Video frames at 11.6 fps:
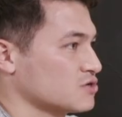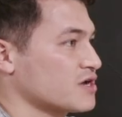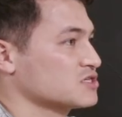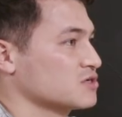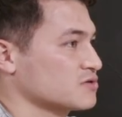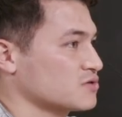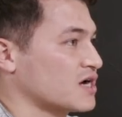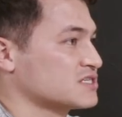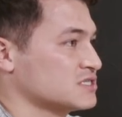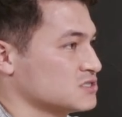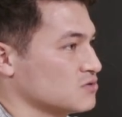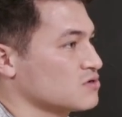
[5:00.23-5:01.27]
Tokyo Extra was
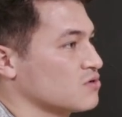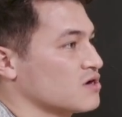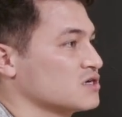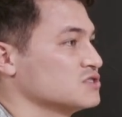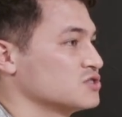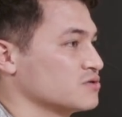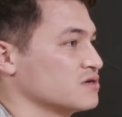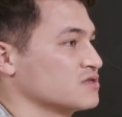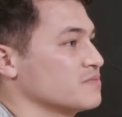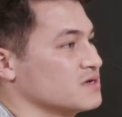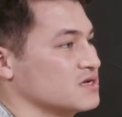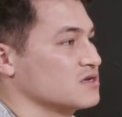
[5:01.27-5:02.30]
actually still going on
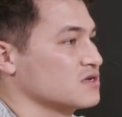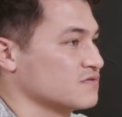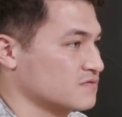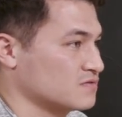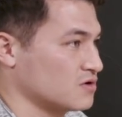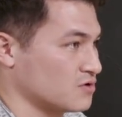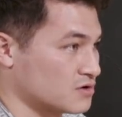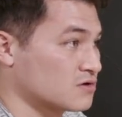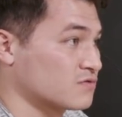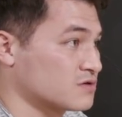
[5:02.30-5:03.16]
during the beginning of Origo